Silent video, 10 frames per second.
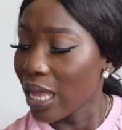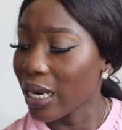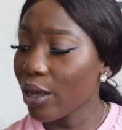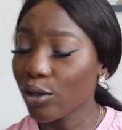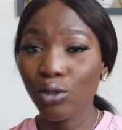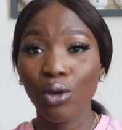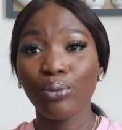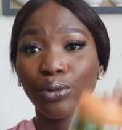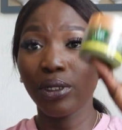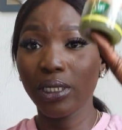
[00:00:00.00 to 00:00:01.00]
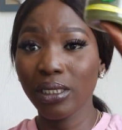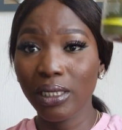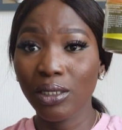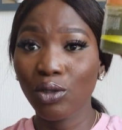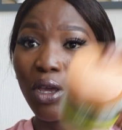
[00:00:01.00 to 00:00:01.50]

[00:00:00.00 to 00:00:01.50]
and I also brought this.